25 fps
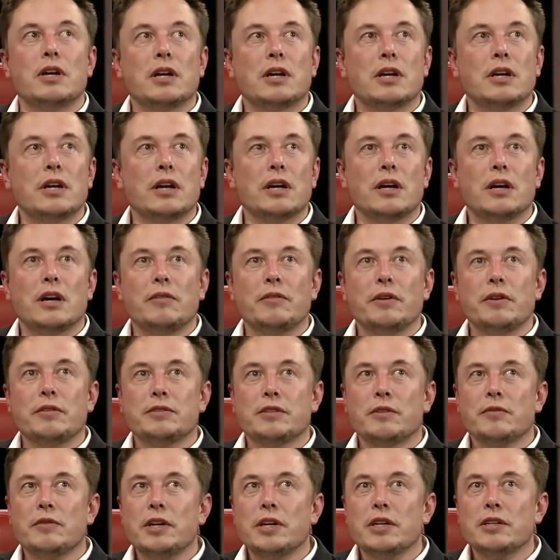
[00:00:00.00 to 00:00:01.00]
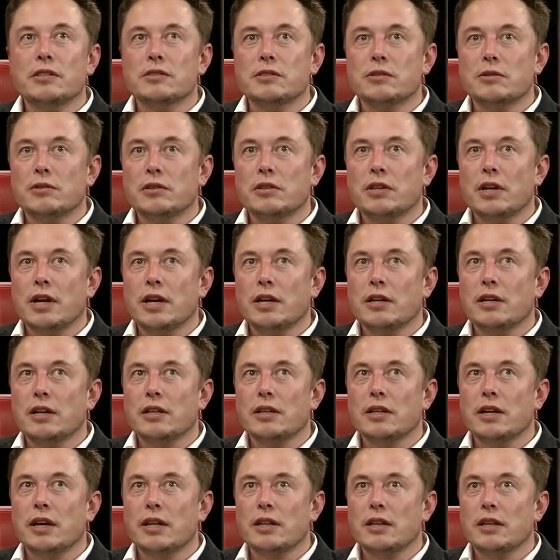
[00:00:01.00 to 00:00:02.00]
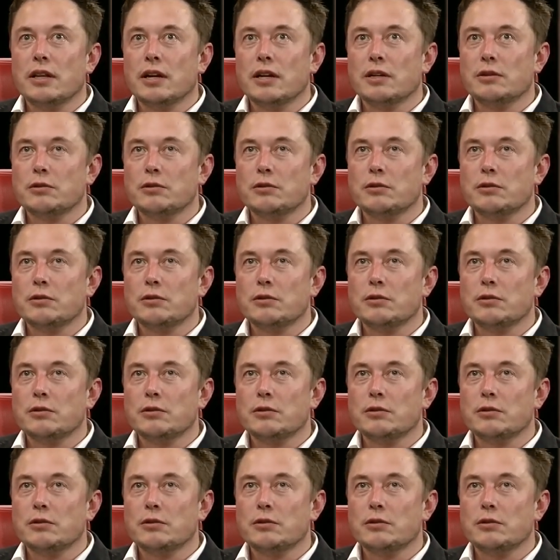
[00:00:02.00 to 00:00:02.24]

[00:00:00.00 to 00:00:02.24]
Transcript: and I mean, if somebody doesn't do it, then I, then I think